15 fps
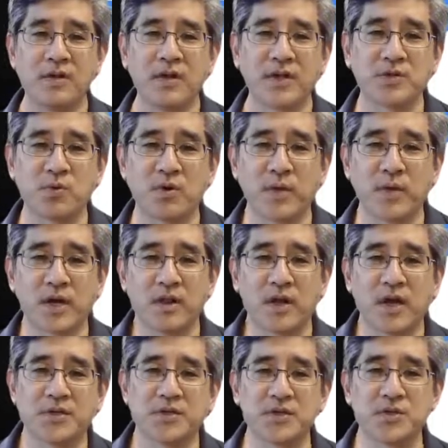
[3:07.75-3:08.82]
that's one of my
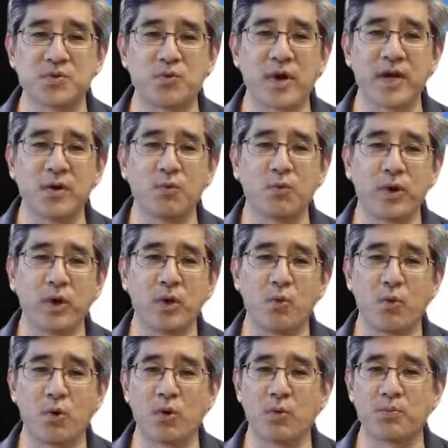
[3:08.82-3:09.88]
classes, writing real
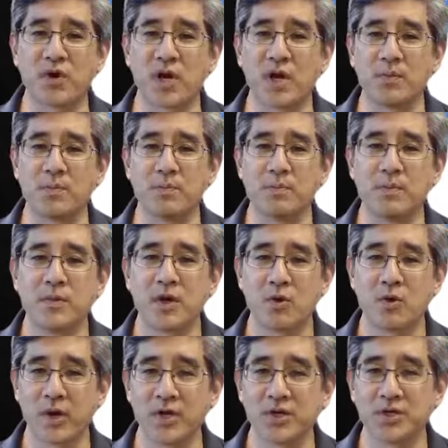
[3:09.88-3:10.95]
world problem
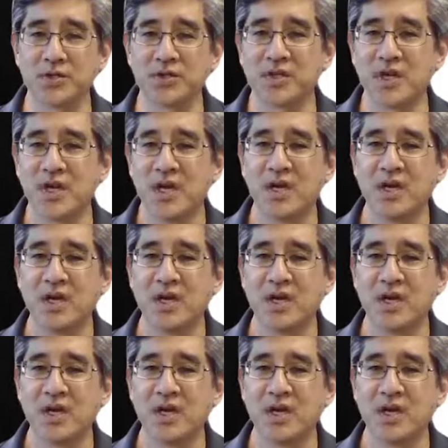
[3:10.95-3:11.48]
equations.